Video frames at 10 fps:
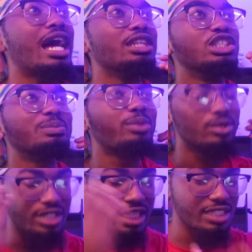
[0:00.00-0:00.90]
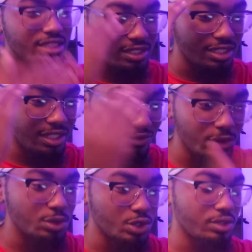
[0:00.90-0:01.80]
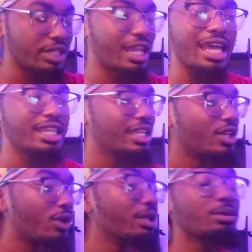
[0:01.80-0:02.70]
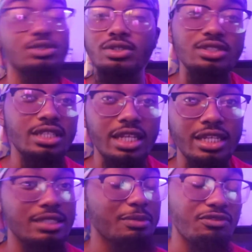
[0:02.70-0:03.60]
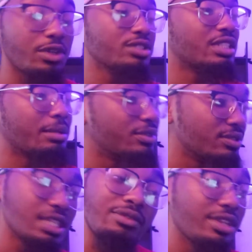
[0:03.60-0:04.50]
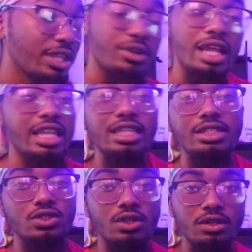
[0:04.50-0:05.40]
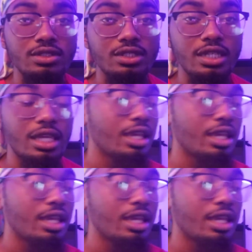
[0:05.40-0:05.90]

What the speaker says: I just predict the future. And I didn't know he was going to say that. This is my first time even hearing any of these songs.